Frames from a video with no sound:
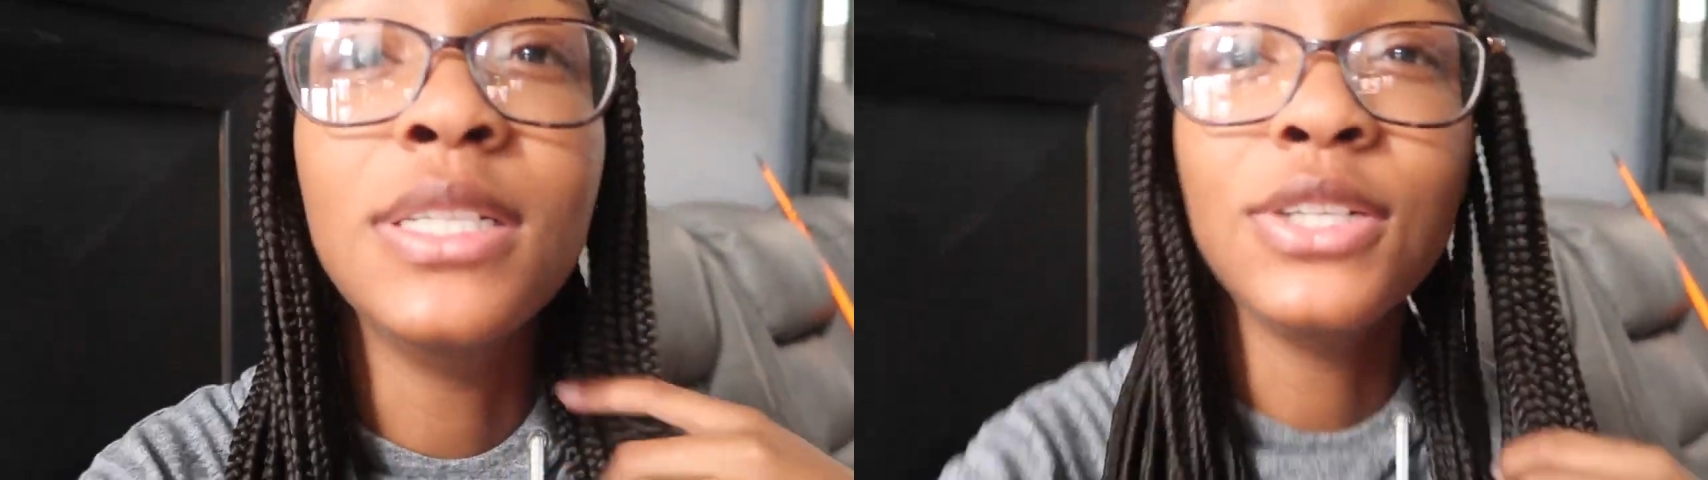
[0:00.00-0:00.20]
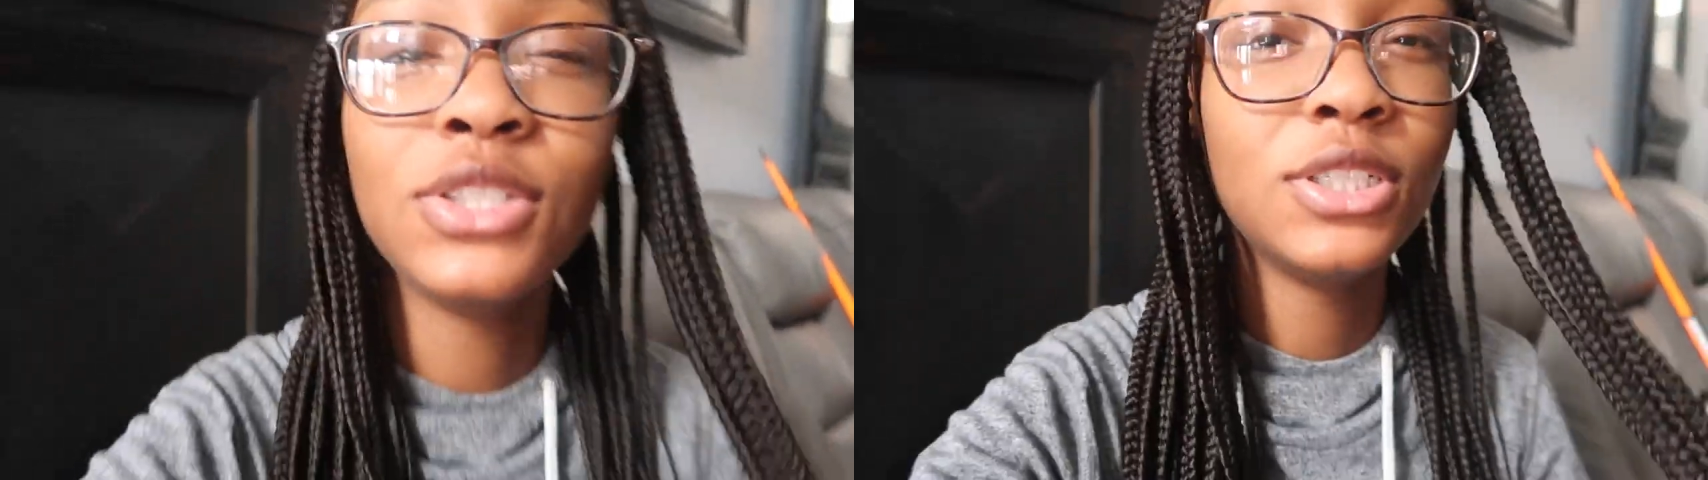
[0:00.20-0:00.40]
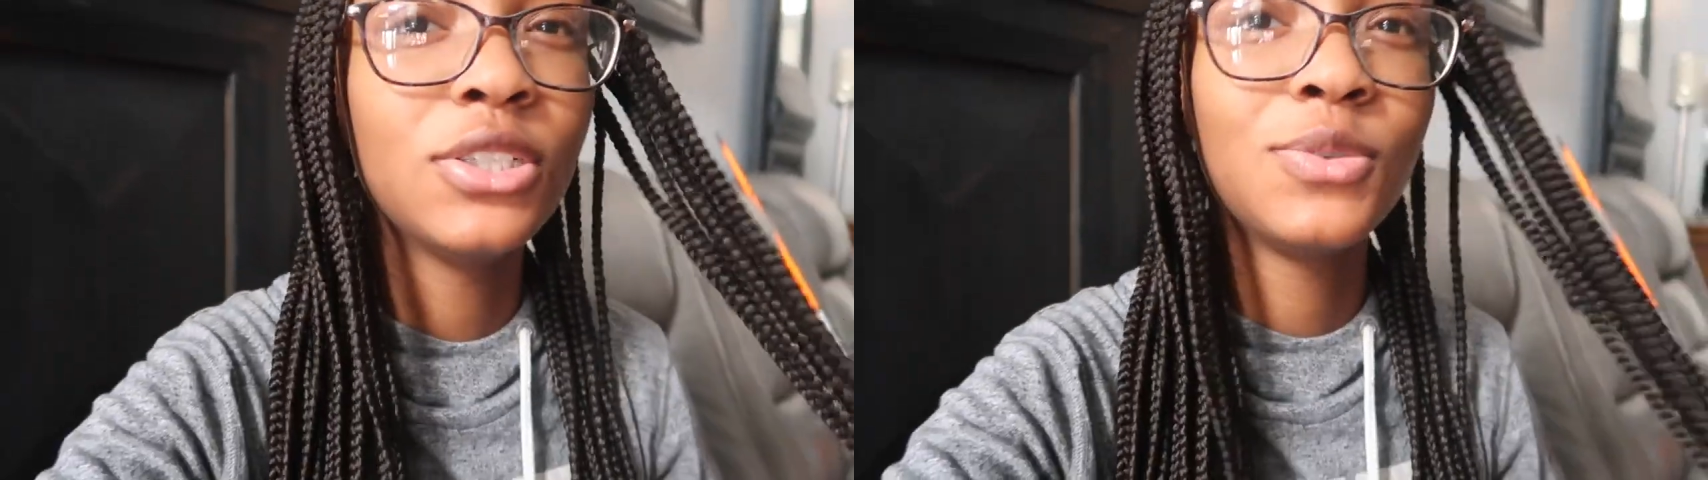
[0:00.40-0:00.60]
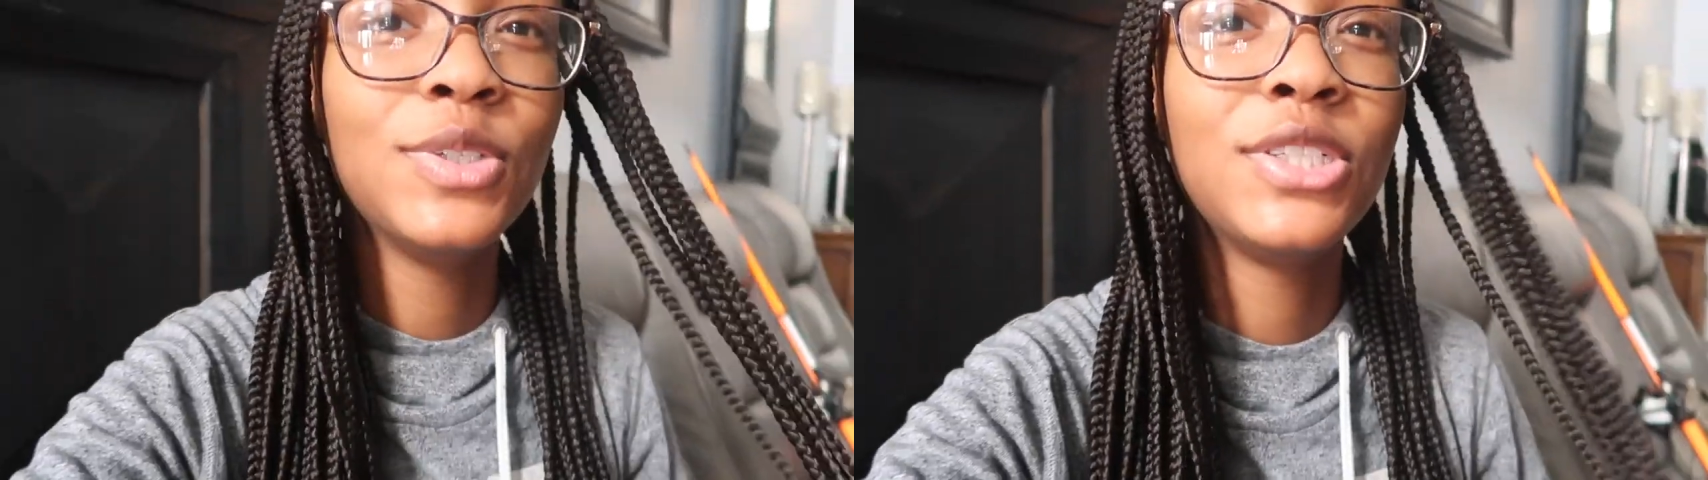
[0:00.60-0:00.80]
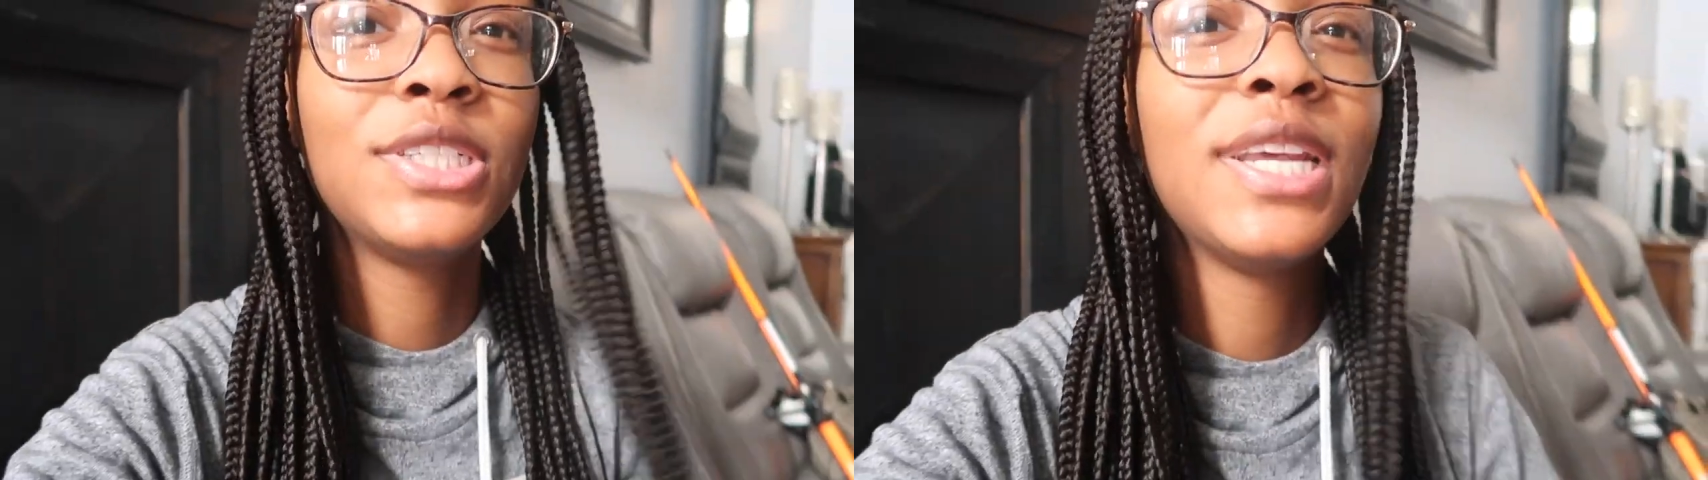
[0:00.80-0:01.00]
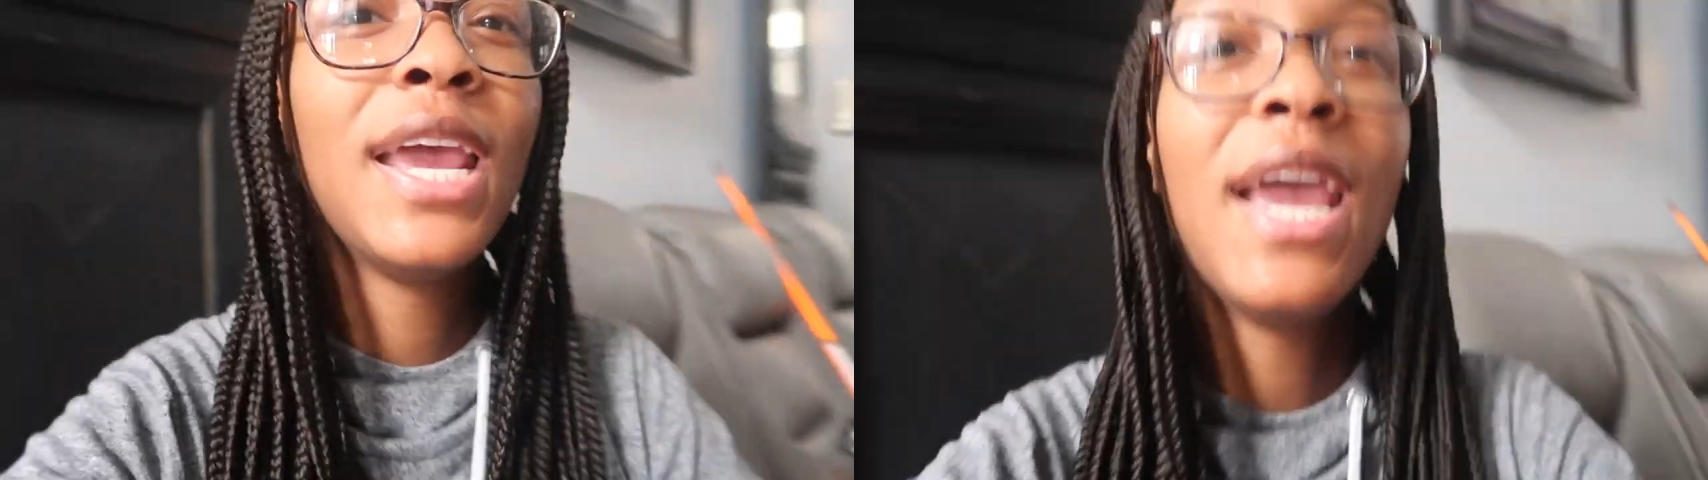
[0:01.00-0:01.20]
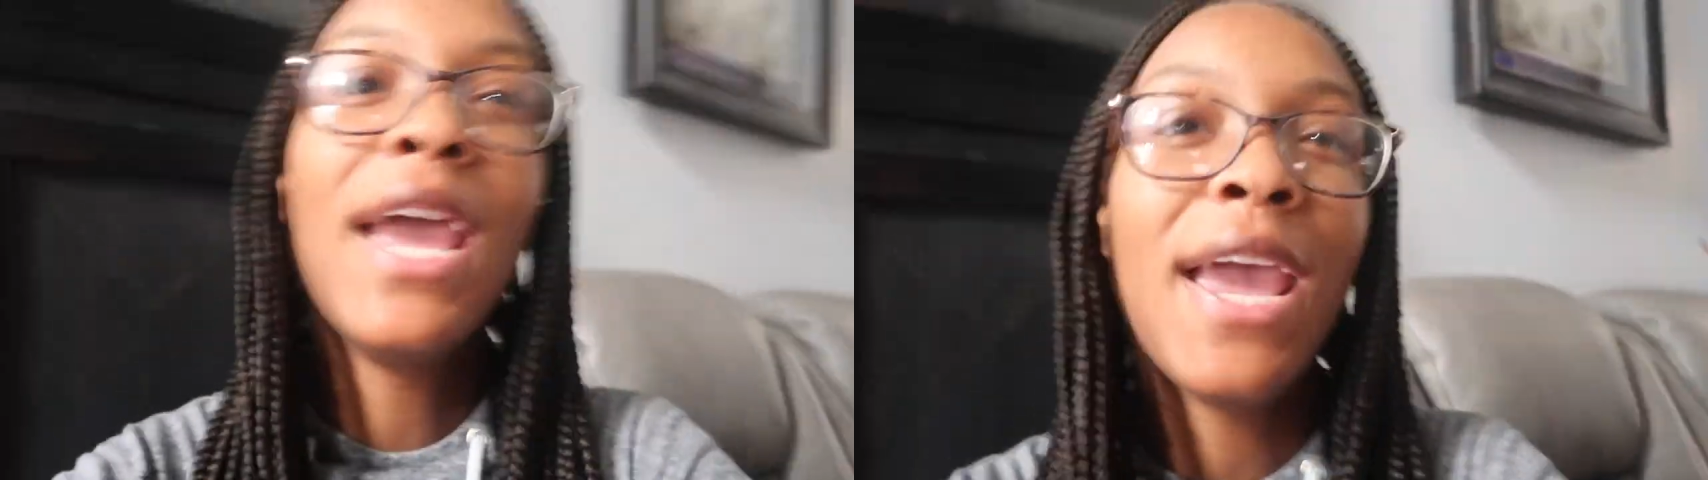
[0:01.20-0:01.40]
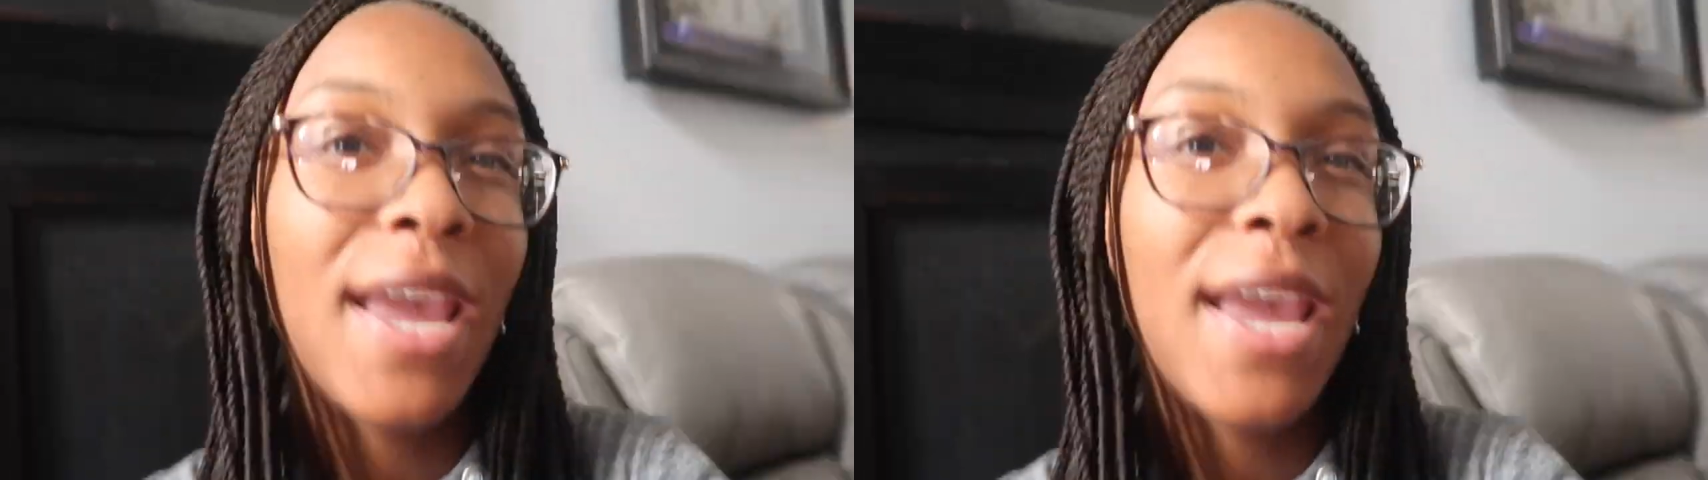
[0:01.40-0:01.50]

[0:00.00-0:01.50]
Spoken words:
Nintendo Switch. And